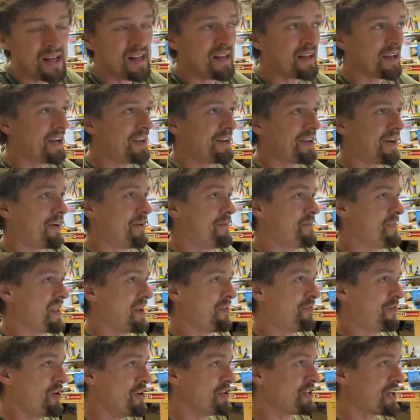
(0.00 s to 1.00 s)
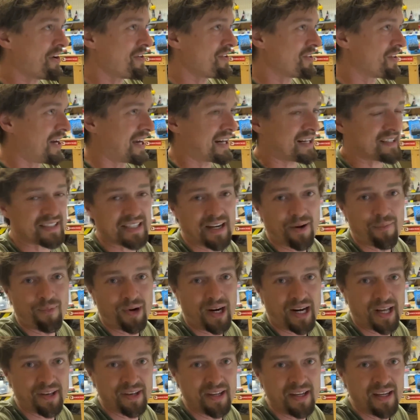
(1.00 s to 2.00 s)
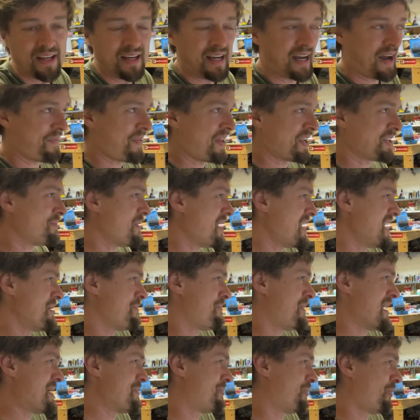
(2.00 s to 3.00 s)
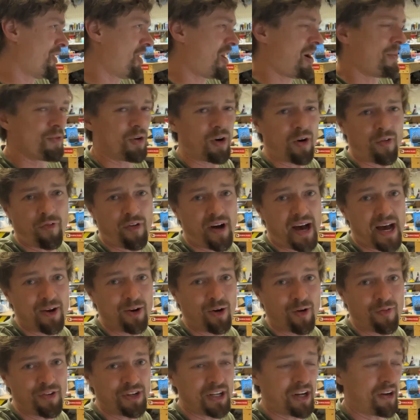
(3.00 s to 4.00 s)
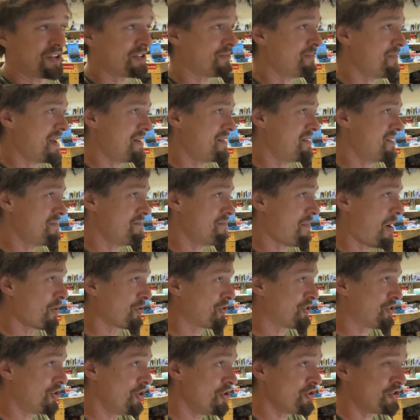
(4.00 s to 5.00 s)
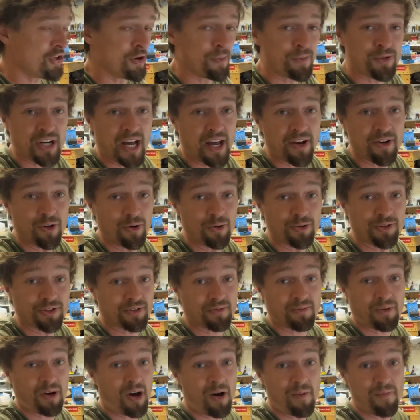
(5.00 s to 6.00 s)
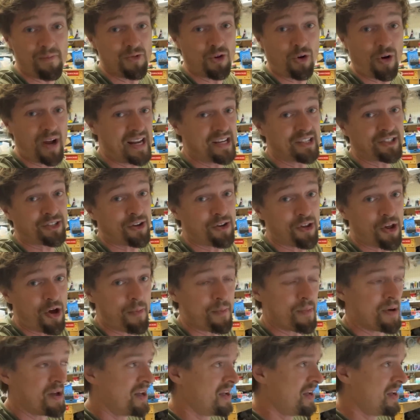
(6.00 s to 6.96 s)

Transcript: If you don't like someone, and there's many people that I'm not a fan of, there's most YouTube channels, I'm not into them.